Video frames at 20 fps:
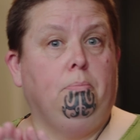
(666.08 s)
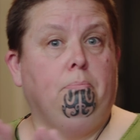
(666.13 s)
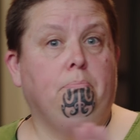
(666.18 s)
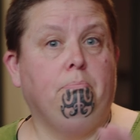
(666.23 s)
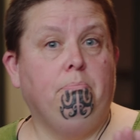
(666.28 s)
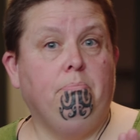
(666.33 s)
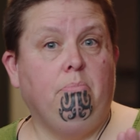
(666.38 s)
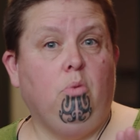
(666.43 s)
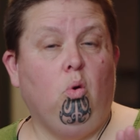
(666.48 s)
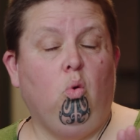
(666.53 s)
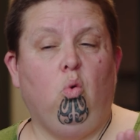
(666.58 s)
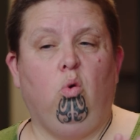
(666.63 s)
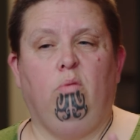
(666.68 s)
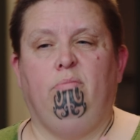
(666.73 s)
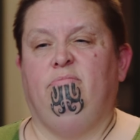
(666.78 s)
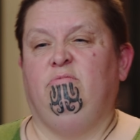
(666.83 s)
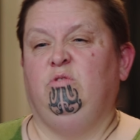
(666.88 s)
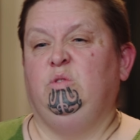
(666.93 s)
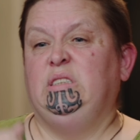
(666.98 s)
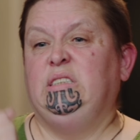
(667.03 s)
The team has
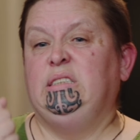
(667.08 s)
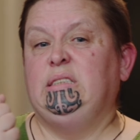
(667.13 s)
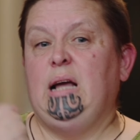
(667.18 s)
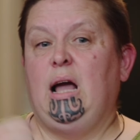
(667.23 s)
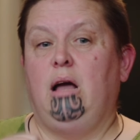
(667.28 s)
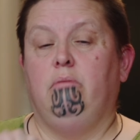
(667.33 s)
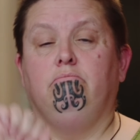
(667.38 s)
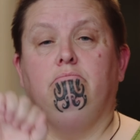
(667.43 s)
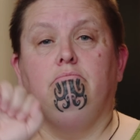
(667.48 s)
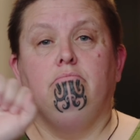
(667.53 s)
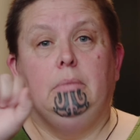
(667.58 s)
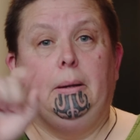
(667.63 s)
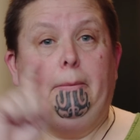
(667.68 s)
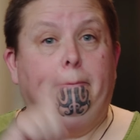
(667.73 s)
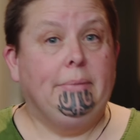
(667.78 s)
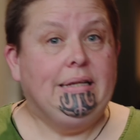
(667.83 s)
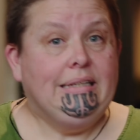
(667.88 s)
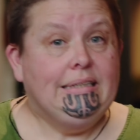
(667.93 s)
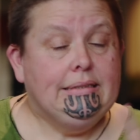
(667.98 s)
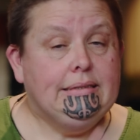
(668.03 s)
been busy
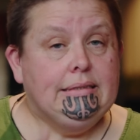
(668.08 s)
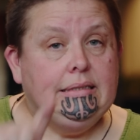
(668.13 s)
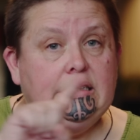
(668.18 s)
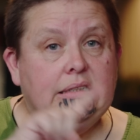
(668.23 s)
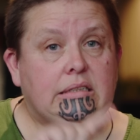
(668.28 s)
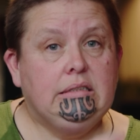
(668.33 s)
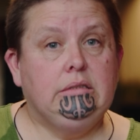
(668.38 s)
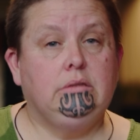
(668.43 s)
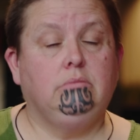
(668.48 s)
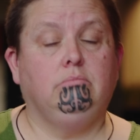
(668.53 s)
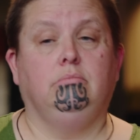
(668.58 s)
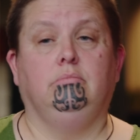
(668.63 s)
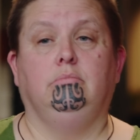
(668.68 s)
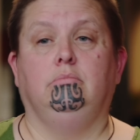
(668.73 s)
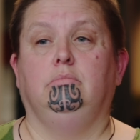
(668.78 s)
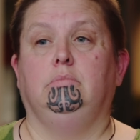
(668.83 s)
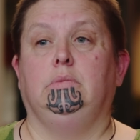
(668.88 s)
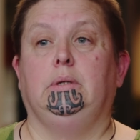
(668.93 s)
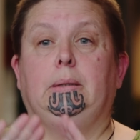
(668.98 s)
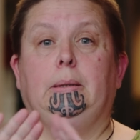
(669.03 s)
supporting the NZSL
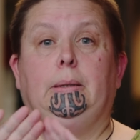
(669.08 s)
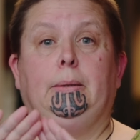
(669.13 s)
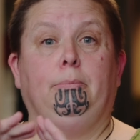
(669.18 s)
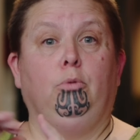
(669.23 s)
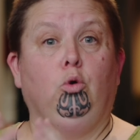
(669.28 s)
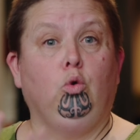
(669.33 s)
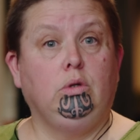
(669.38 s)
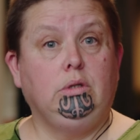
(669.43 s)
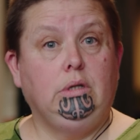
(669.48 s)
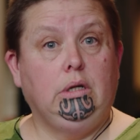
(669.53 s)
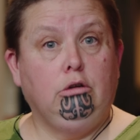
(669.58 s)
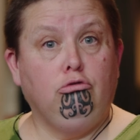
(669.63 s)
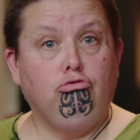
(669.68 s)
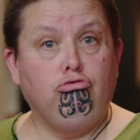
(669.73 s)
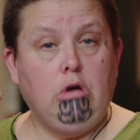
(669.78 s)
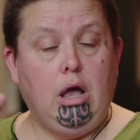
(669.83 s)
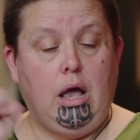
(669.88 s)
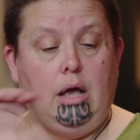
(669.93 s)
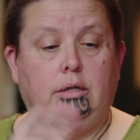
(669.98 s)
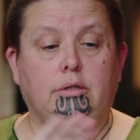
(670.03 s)
board with their
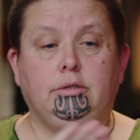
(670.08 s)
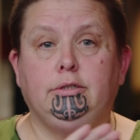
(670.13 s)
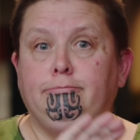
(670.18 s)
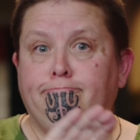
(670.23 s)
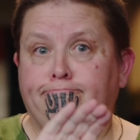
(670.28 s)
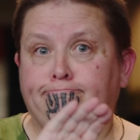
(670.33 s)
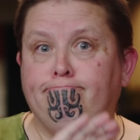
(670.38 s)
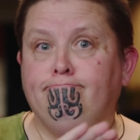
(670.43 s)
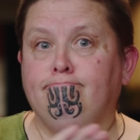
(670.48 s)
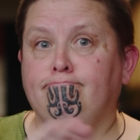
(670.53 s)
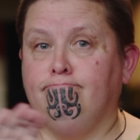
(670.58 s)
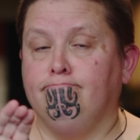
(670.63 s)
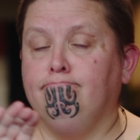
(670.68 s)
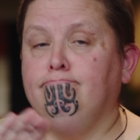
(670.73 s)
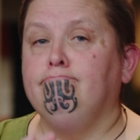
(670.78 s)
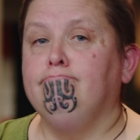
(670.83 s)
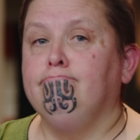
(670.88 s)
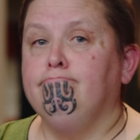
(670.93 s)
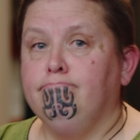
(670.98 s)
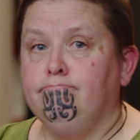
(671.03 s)
meetings,
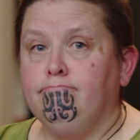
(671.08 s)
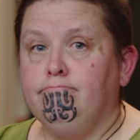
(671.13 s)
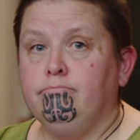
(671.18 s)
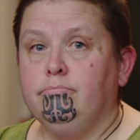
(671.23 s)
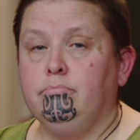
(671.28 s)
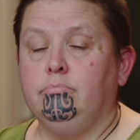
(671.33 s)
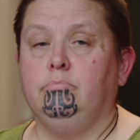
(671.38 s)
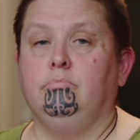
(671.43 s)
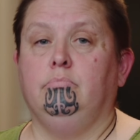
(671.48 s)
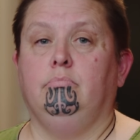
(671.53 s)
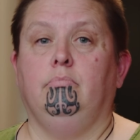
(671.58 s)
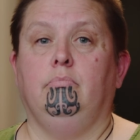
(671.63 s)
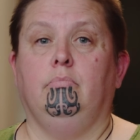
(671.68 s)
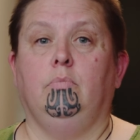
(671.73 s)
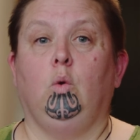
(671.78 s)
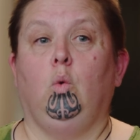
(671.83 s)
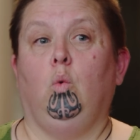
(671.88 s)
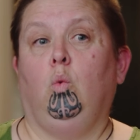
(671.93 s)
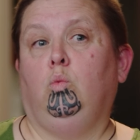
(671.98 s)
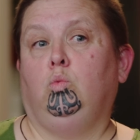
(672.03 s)
allocating community
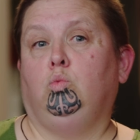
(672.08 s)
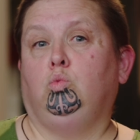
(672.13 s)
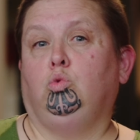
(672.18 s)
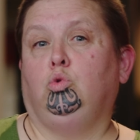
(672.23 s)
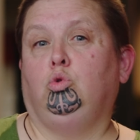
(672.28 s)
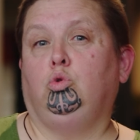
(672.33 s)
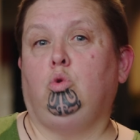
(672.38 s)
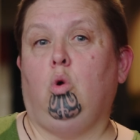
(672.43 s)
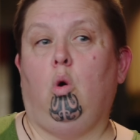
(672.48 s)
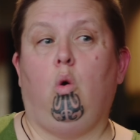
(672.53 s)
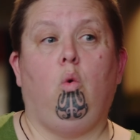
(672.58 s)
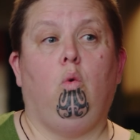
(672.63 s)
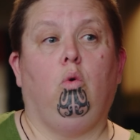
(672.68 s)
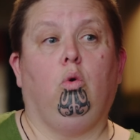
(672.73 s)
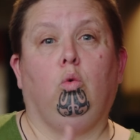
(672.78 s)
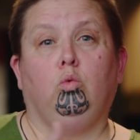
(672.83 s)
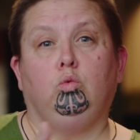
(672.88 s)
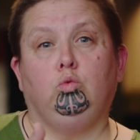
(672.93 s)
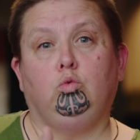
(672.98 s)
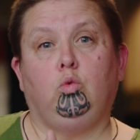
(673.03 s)
grants,
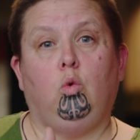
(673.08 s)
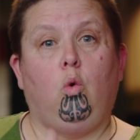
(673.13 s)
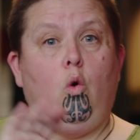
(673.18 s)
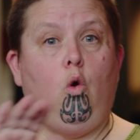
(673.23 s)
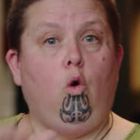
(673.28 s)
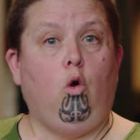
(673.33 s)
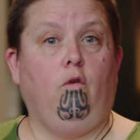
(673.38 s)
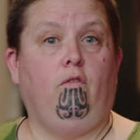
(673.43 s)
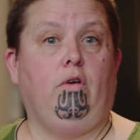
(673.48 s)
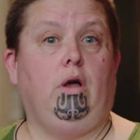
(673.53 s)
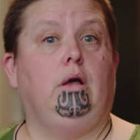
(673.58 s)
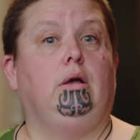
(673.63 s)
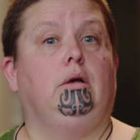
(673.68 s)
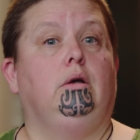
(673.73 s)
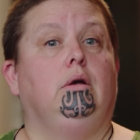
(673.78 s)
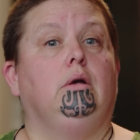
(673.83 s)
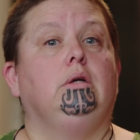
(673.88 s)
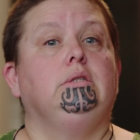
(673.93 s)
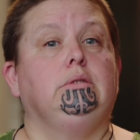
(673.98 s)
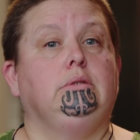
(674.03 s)
consulting on interpreter
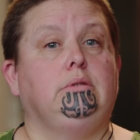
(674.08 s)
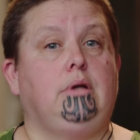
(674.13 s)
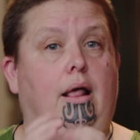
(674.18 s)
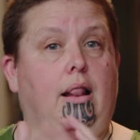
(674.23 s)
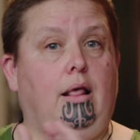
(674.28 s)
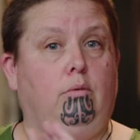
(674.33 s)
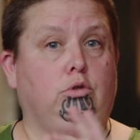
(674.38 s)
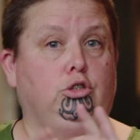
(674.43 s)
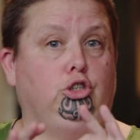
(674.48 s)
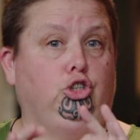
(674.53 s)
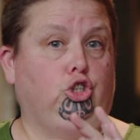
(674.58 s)
standards,